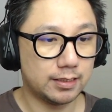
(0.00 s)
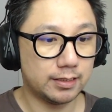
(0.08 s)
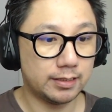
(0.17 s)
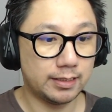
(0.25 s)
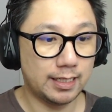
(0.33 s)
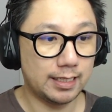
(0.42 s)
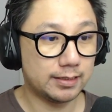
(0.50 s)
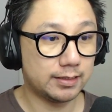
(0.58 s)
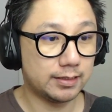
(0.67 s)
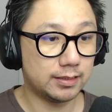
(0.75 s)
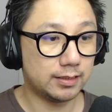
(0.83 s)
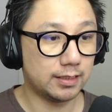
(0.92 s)

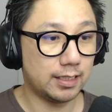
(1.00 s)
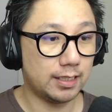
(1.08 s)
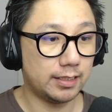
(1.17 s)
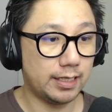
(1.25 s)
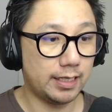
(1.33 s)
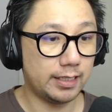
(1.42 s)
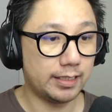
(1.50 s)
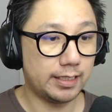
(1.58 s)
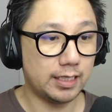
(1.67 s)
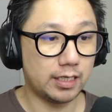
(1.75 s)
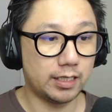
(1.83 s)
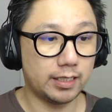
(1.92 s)
Next. And then
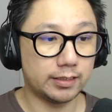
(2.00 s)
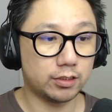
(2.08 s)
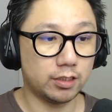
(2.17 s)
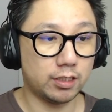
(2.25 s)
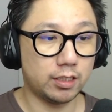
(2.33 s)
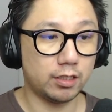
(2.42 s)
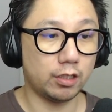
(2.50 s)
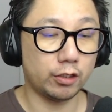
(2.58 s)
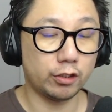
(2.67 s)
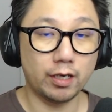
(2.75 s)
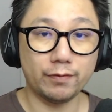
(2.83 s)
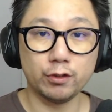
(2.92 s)
here, it's going to,
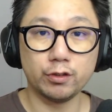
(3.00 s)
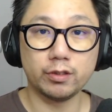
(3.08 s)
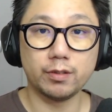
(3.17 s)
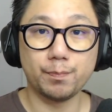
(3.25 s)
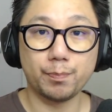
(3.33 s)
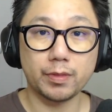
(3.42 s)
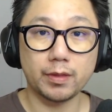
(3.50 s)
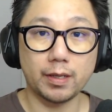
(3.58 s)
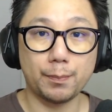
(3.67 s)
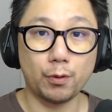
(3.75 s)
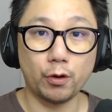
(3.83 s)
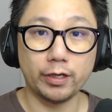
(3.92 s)
like, you have to
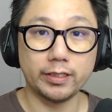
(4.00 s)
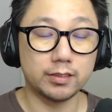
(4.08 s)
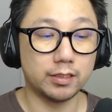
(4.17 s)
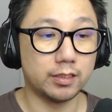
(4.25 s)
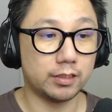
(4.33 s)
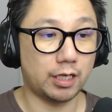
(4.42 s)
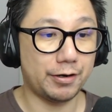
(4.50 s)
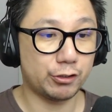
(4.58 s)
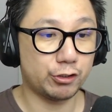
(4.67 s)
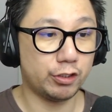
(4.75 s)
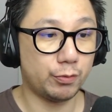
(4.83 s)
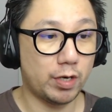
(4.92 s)
point the
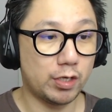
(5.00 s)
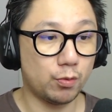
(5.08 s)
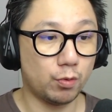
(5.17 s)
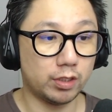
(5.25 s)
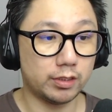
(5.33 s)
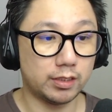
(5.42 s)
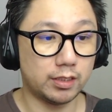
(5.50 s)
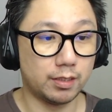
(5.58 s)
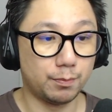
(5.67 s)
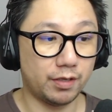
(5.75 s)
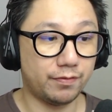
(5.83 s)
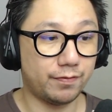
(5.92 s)
directory where you want the
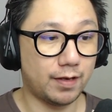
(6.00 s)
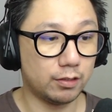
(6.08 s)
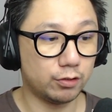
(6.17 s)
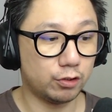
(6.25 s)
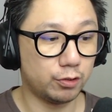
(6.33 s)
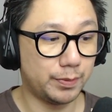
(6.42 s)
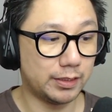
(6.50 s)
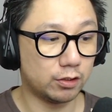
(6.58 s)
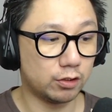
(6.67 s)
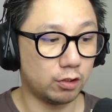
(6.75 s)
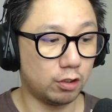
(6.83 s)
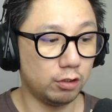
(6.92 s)
mod files to be
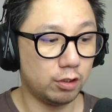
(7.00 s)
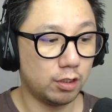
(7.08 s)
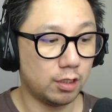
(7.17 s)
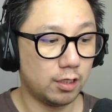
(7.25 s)
installed.